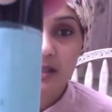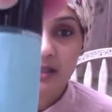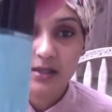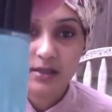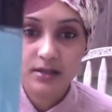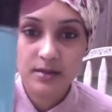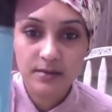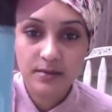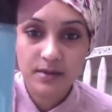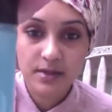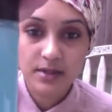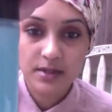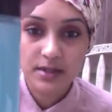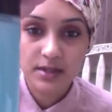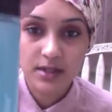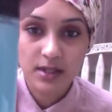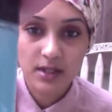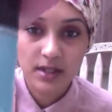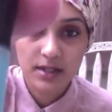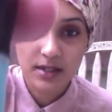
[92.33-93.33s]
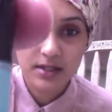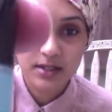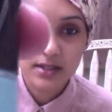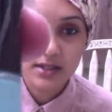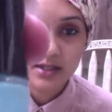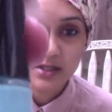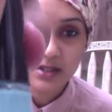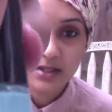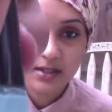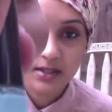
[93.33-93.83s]
It's this
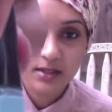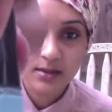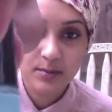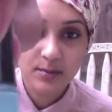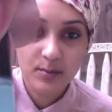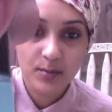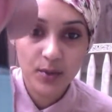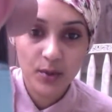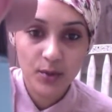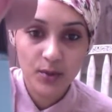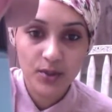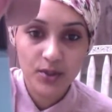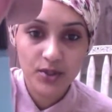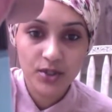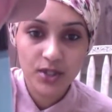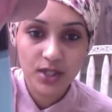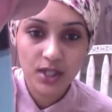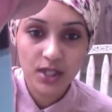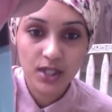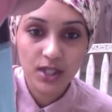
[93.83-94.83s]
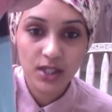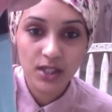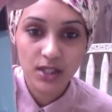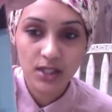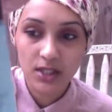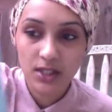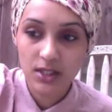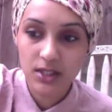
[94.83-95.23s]
nice bluish colour.